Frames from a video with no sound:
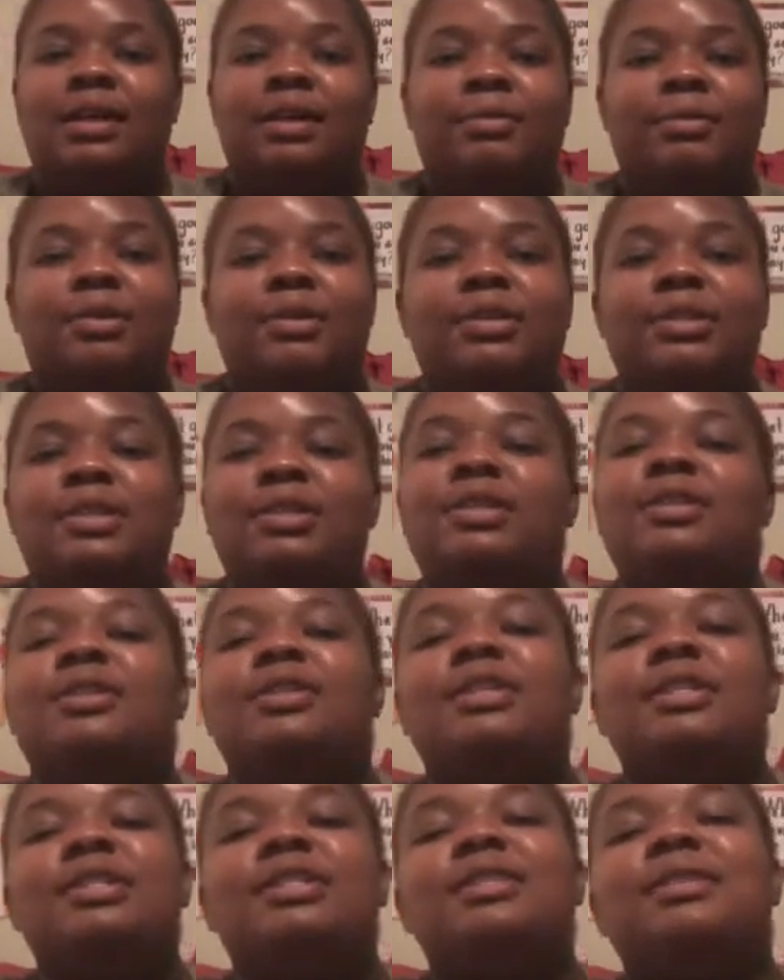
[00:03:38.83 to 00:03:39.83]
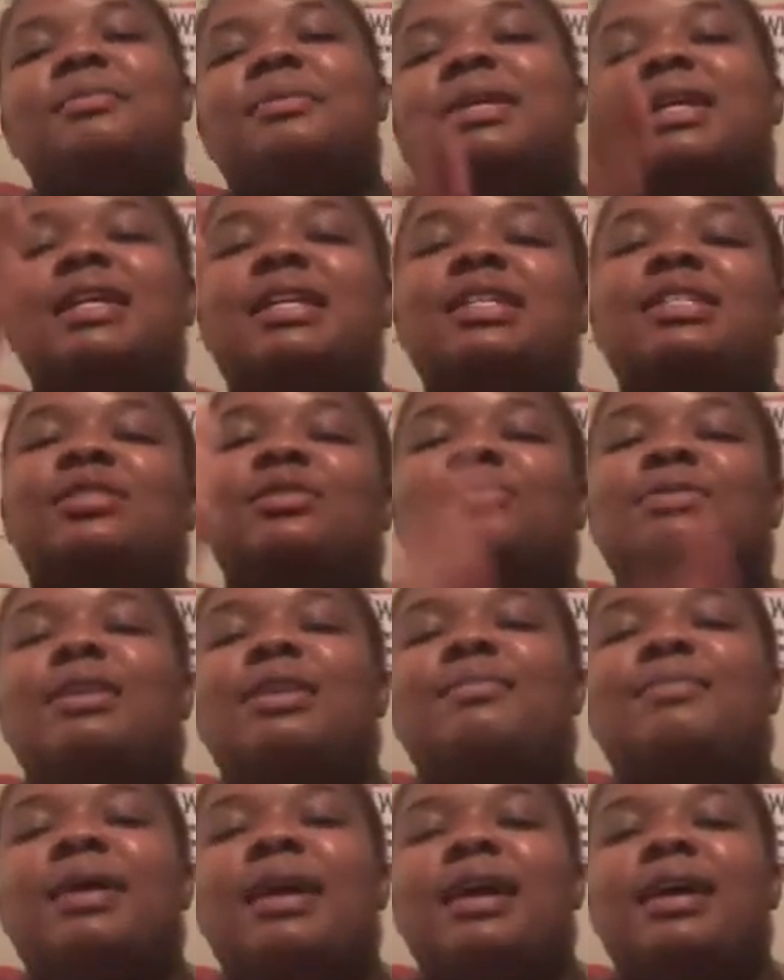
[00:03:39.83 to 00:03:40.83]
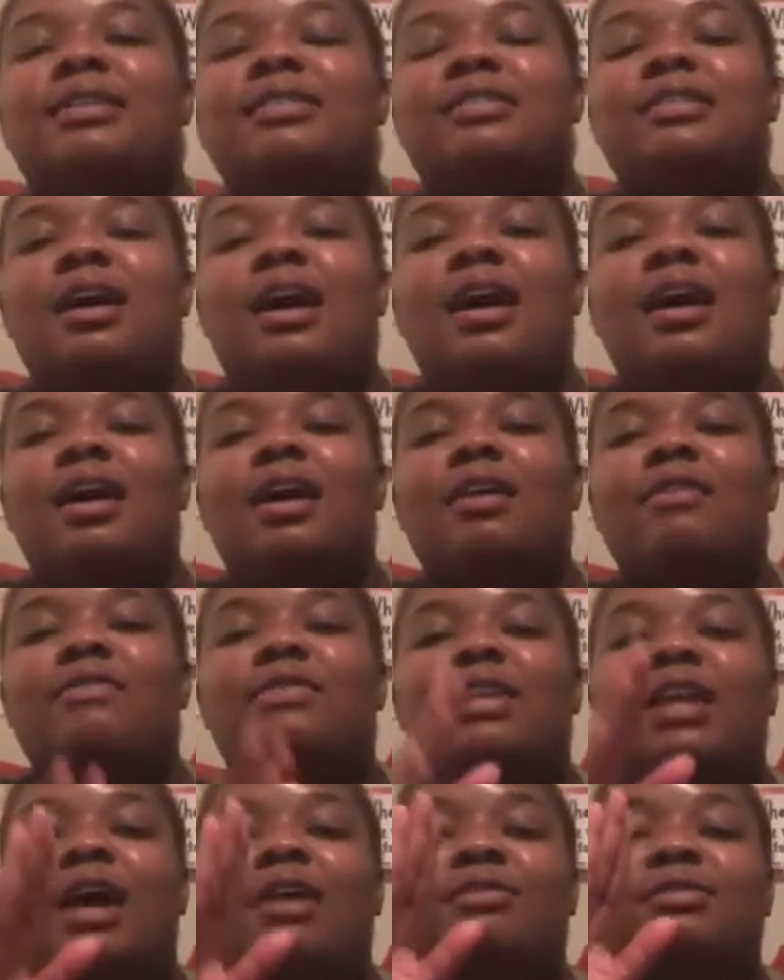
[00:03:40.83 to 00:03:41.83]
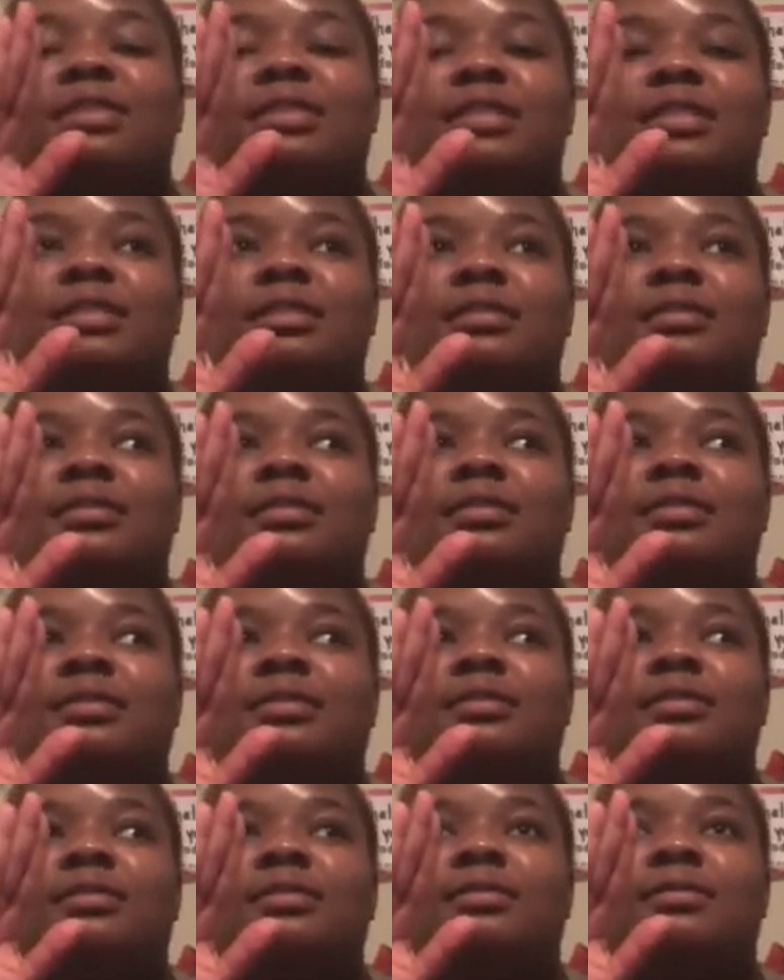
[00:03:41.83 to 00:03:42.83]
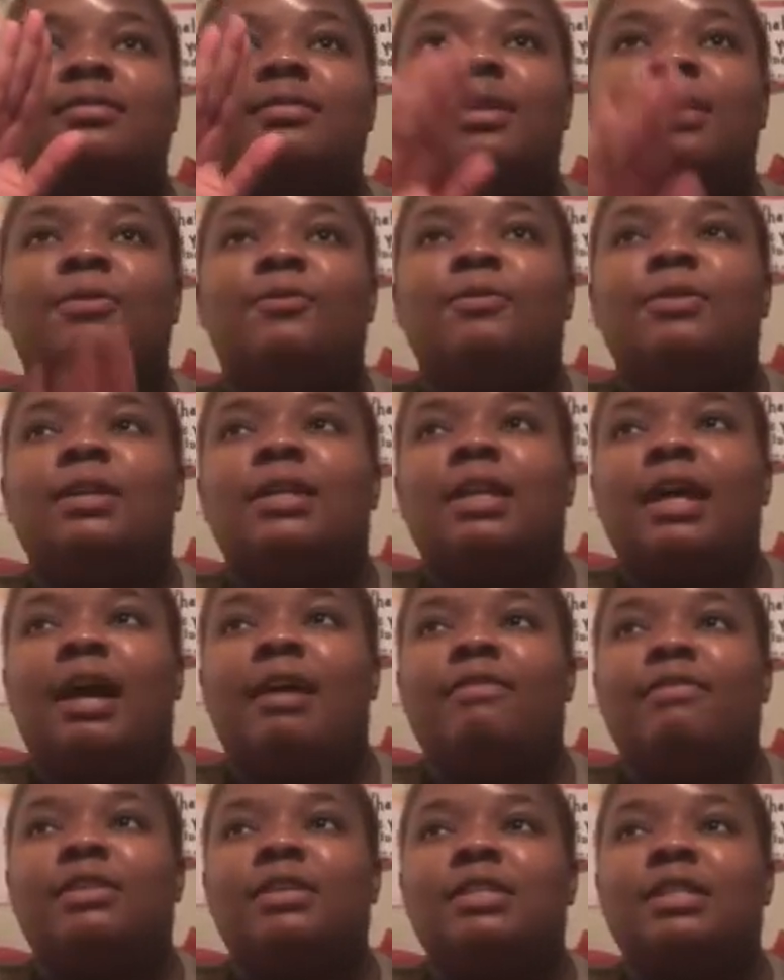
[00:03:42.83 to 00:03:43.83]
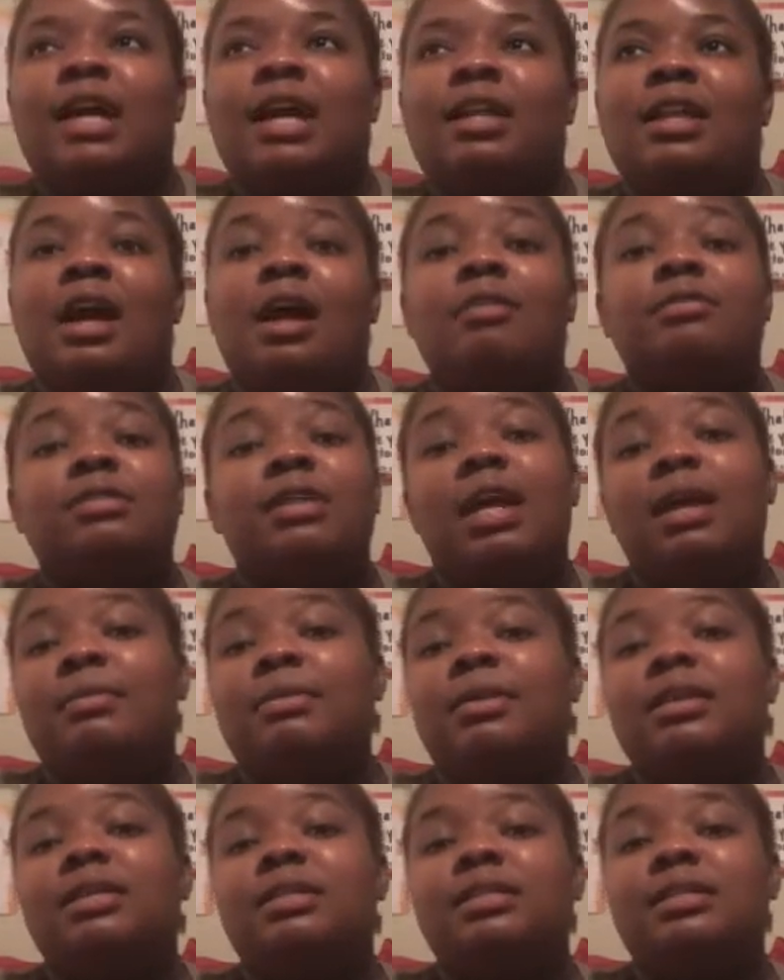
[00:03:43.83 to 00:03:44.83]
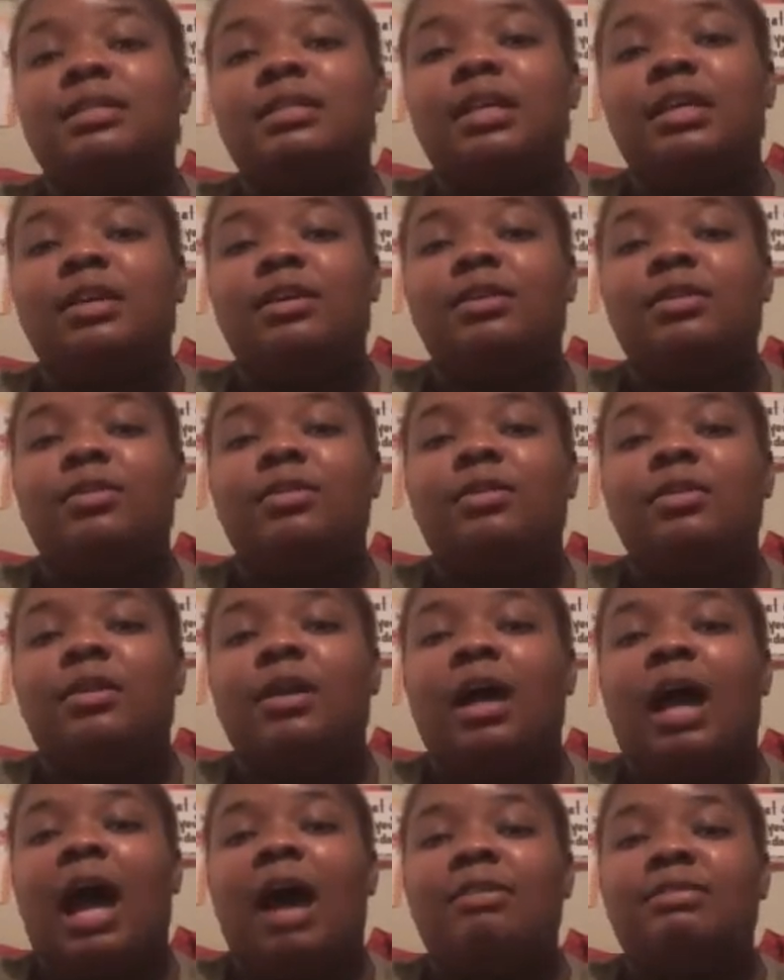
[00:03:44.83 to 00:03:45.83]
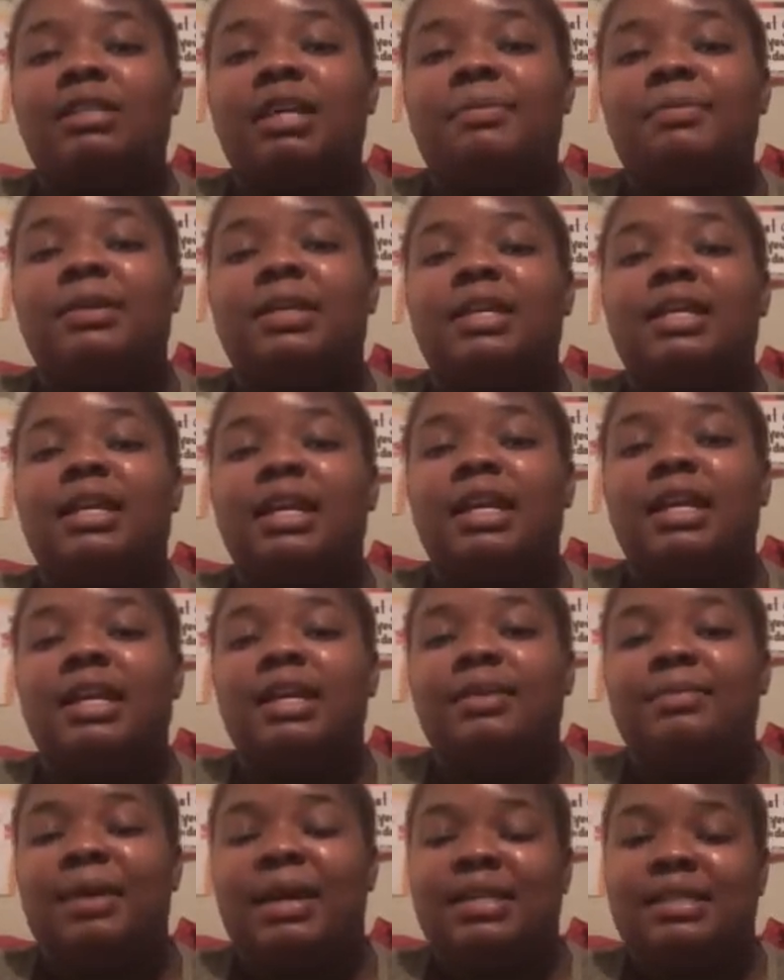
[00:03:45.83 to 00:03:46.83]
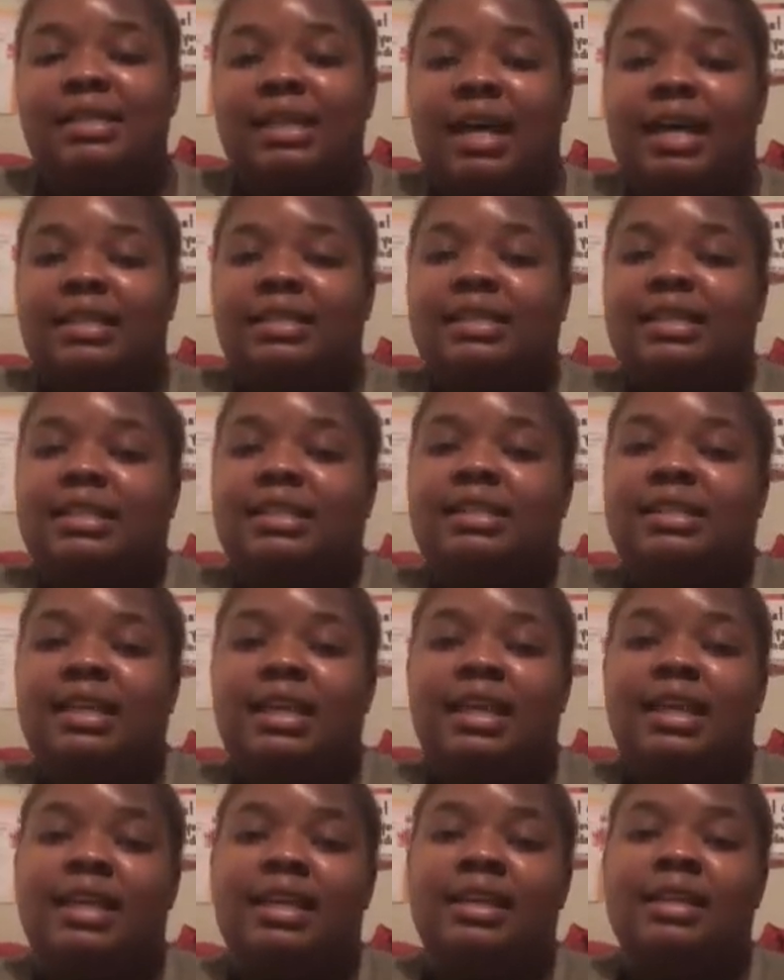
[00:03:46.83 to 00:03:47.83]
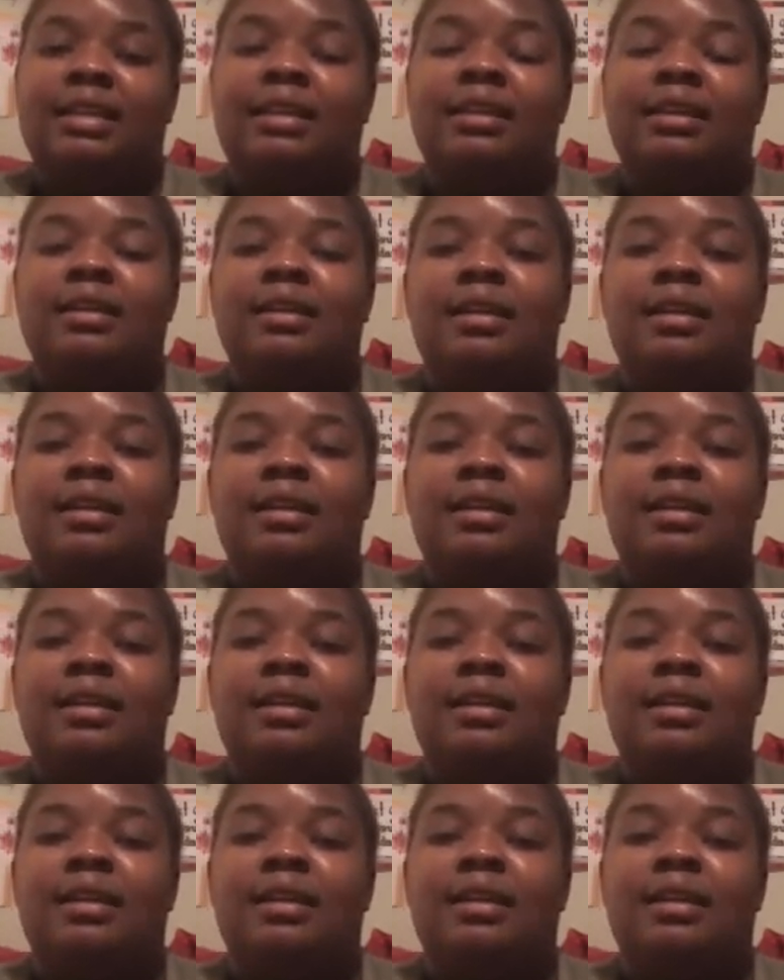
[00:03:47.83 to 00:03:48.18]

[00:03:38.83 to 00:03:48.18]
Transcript: I'm going to do this. I'm going to get this 20 pounds off. And when I first got there, I was able to get in my size 16